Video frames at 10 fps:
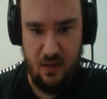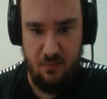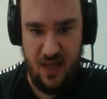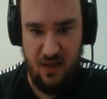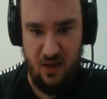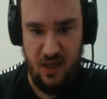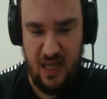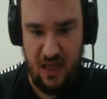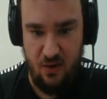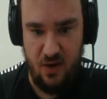My
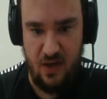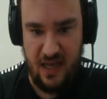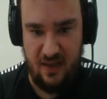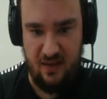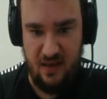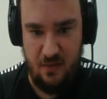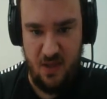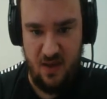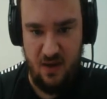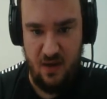Hero
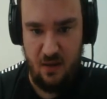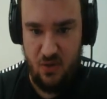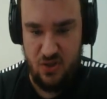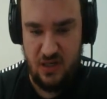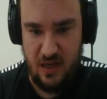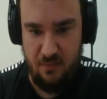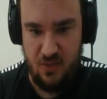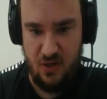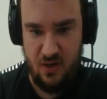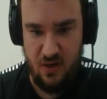Academia, number
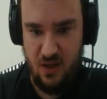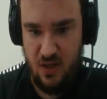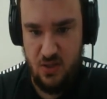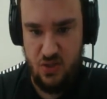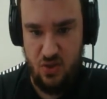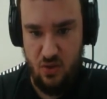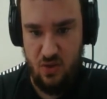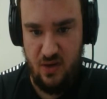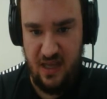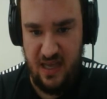chapter
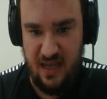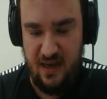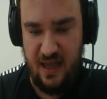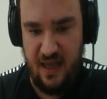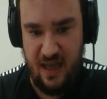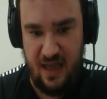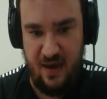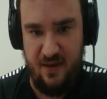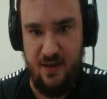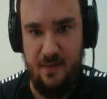238, end.